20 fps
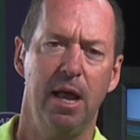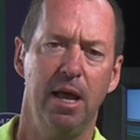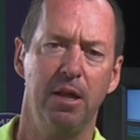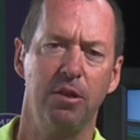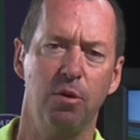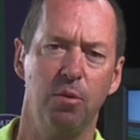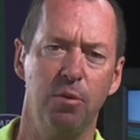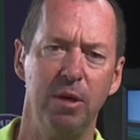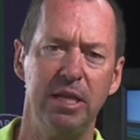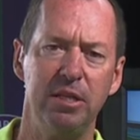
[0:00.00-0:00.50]
And
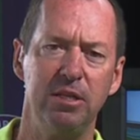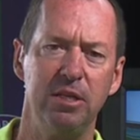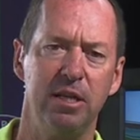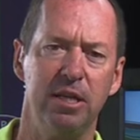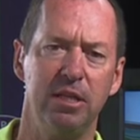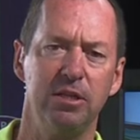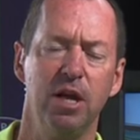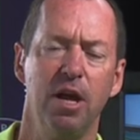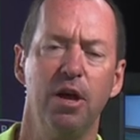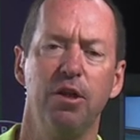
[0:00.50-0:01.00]
the reason
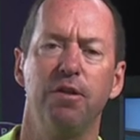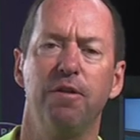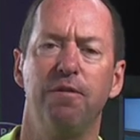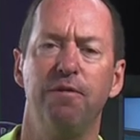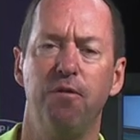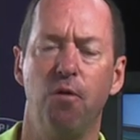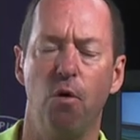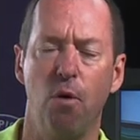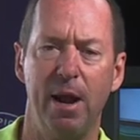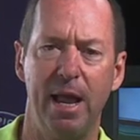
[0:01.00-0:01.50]
is the
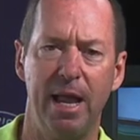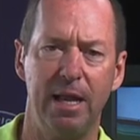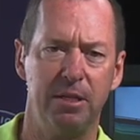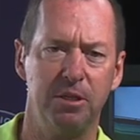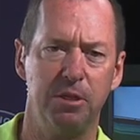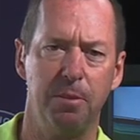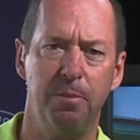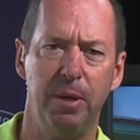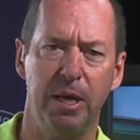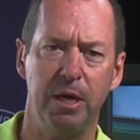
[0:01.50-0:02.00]
forehand
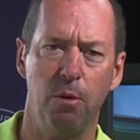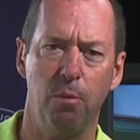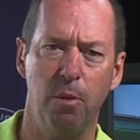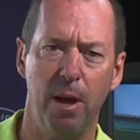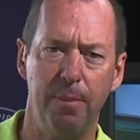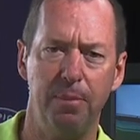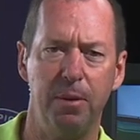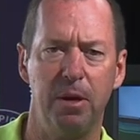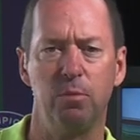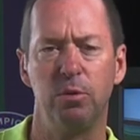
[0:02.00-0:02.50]
is a bigger
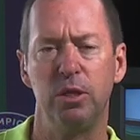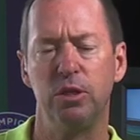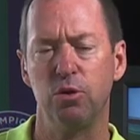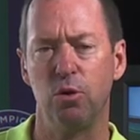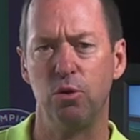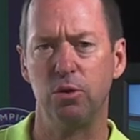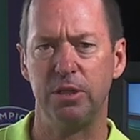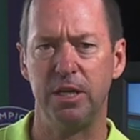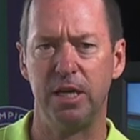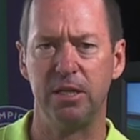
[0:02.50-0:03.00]
weapon. And we
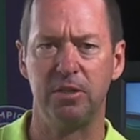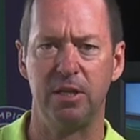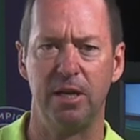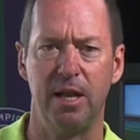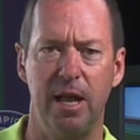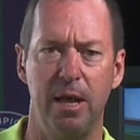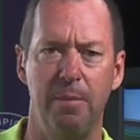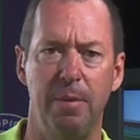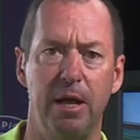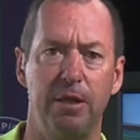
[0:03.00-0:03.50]
talked
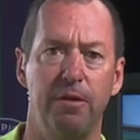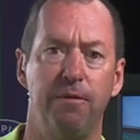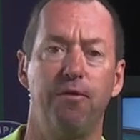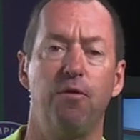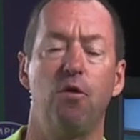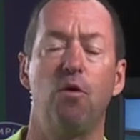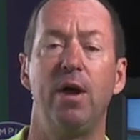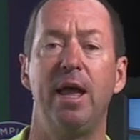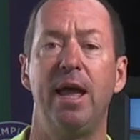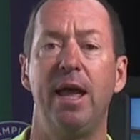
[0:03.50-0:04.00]
yesterday about the
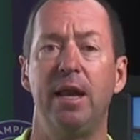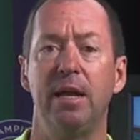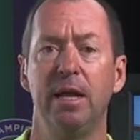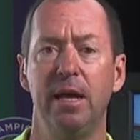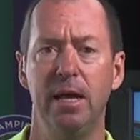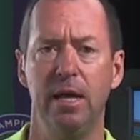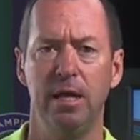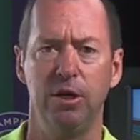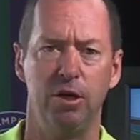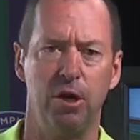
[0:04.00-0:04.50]
forehand.
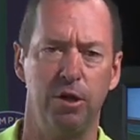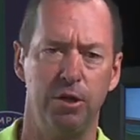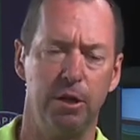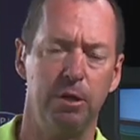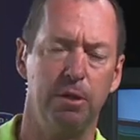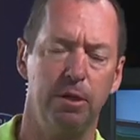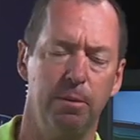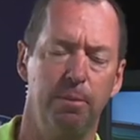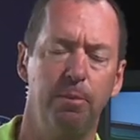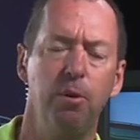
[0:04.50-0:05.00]
You know, the,
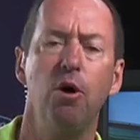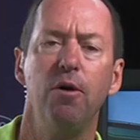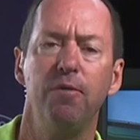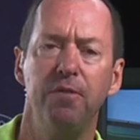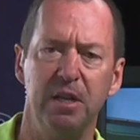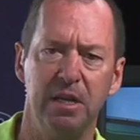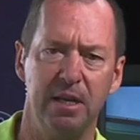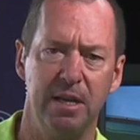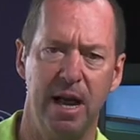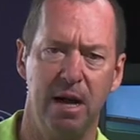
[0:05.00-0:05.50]
the
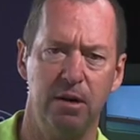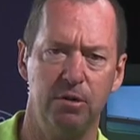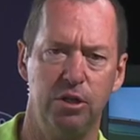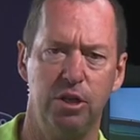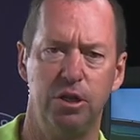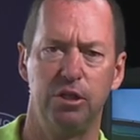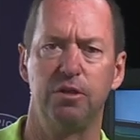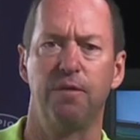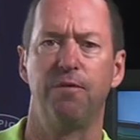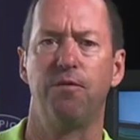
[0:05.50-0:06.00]
perfect
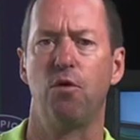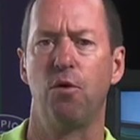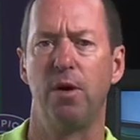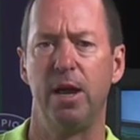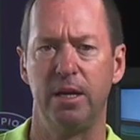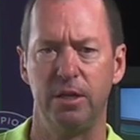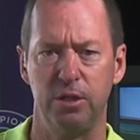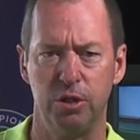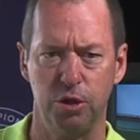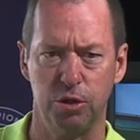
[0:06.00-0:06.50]
analogy is the
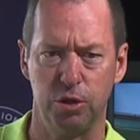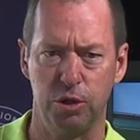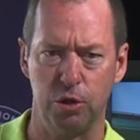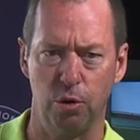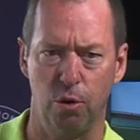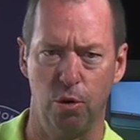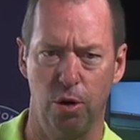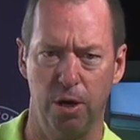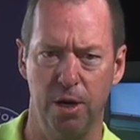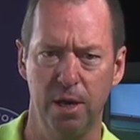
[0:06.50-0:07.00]
forehand is your
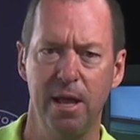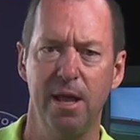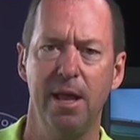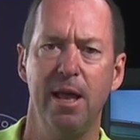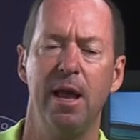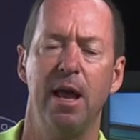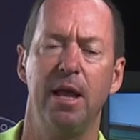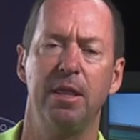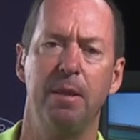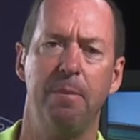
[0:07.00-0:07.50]
sword
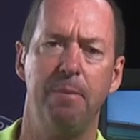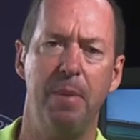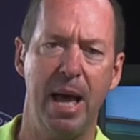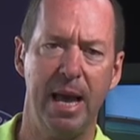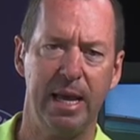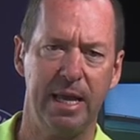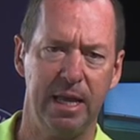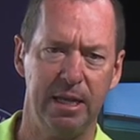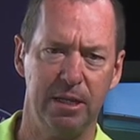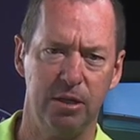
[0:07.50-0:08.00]
and the
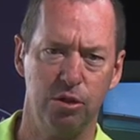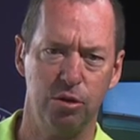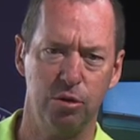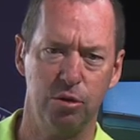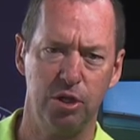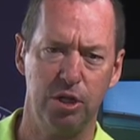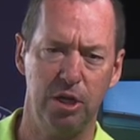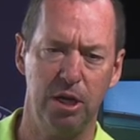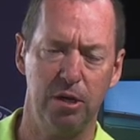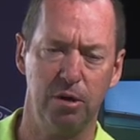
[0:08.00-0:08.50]
backhand is your
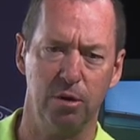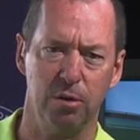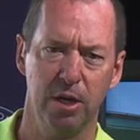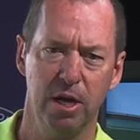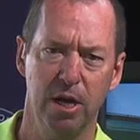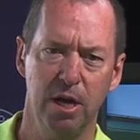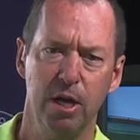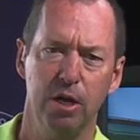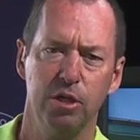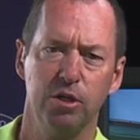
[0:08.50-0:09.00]
shield.
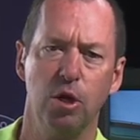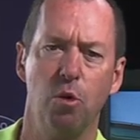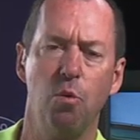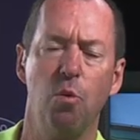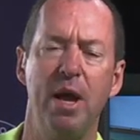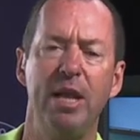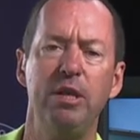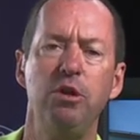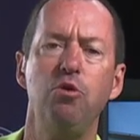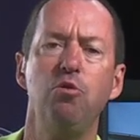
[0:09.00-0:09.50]
So
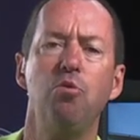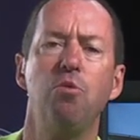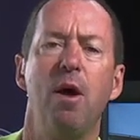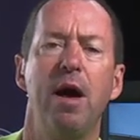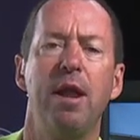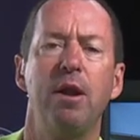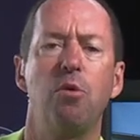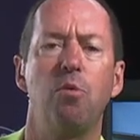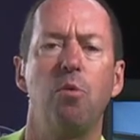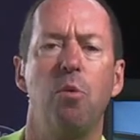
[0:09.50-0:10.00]
when you
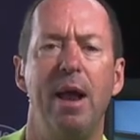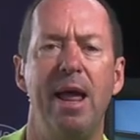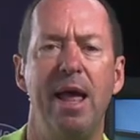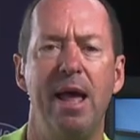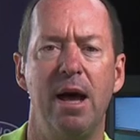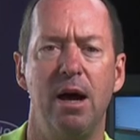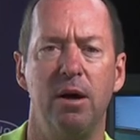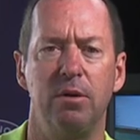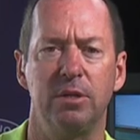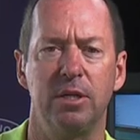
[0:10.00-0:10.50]
run
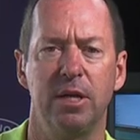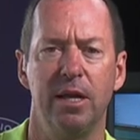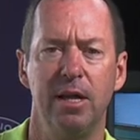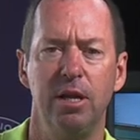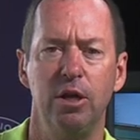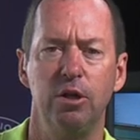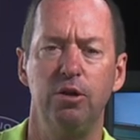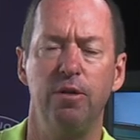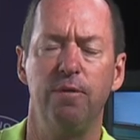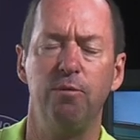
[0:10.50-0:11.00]
around,
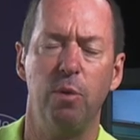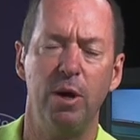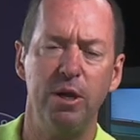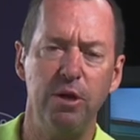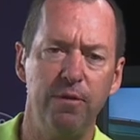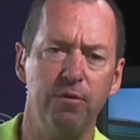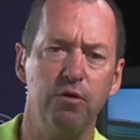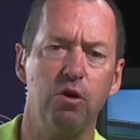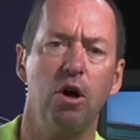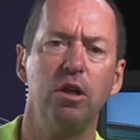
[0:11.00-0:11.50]
you, when
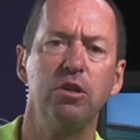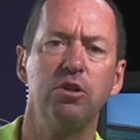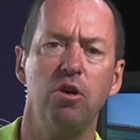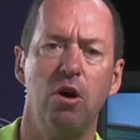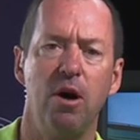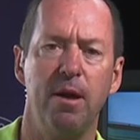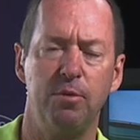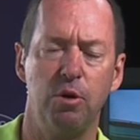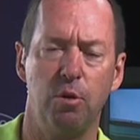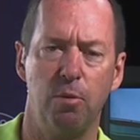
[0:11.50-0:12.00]
you've got
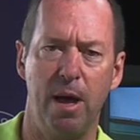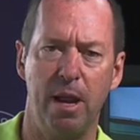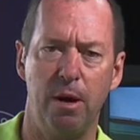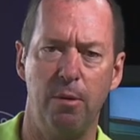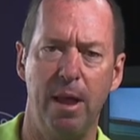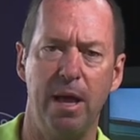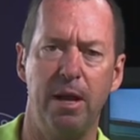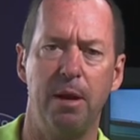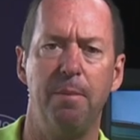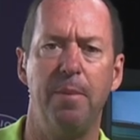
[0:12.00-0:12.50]
time to run
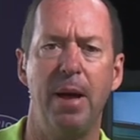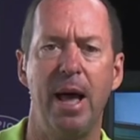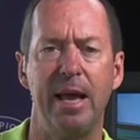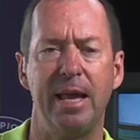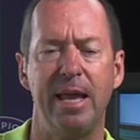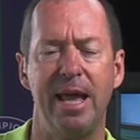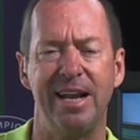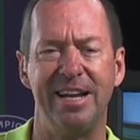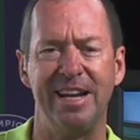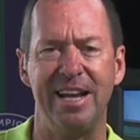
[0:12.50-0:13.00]
around a
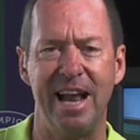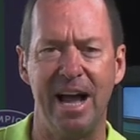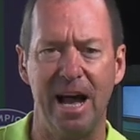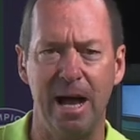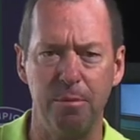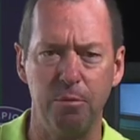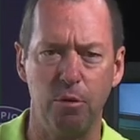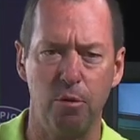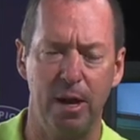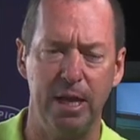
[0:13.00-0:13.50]
backhand and
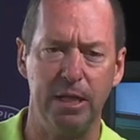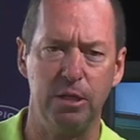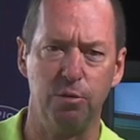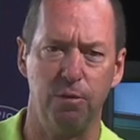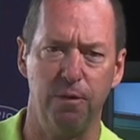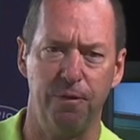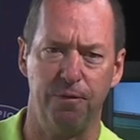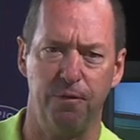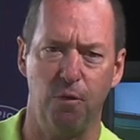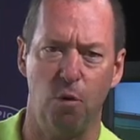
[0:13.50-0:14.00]
upgrade
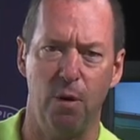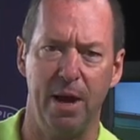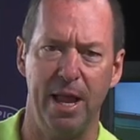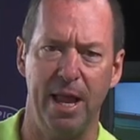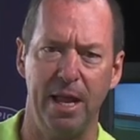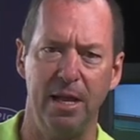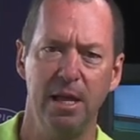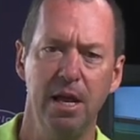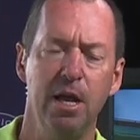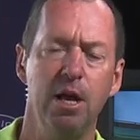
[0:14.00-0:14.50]
to a
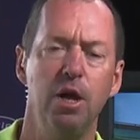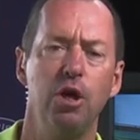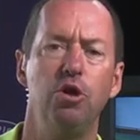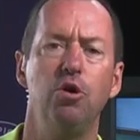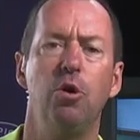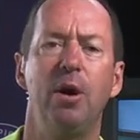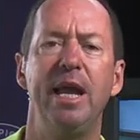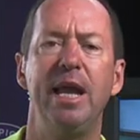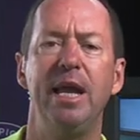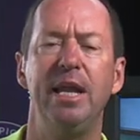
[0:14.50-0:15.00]
forehand,
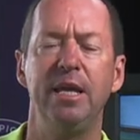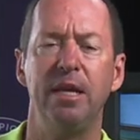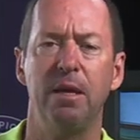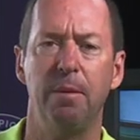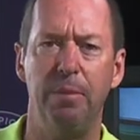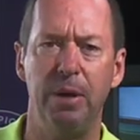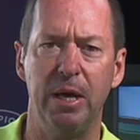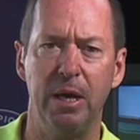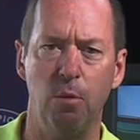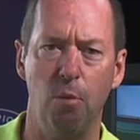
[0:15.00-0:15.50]
you're hitting a
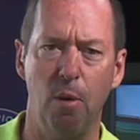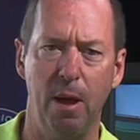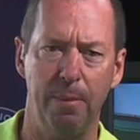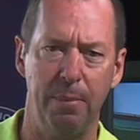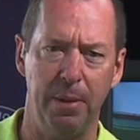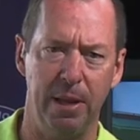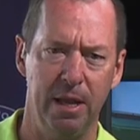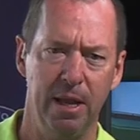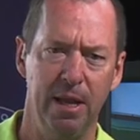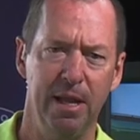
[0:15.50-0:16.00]
bigger
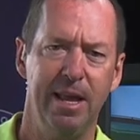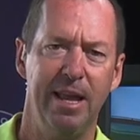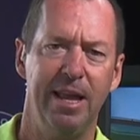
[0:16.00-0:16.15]
weapon.